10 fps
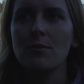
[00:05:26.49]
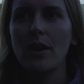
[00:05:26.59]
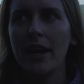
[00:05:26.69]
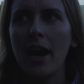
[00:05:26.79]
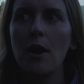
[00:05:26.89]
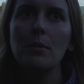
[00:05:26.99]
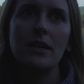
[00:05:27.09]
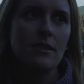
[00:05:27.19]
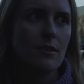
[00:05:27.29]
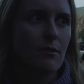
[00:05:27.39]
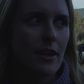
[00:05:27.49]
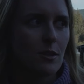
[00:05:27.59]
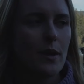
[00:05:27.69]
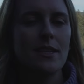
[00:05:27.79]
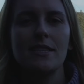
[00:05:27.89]
And right now, because of
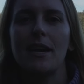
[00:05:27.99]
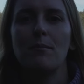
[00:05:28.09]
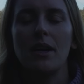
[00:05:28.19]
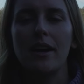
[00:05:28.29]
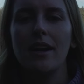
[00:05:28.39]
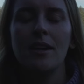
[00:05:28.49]
X, Y, and Z, I'm not.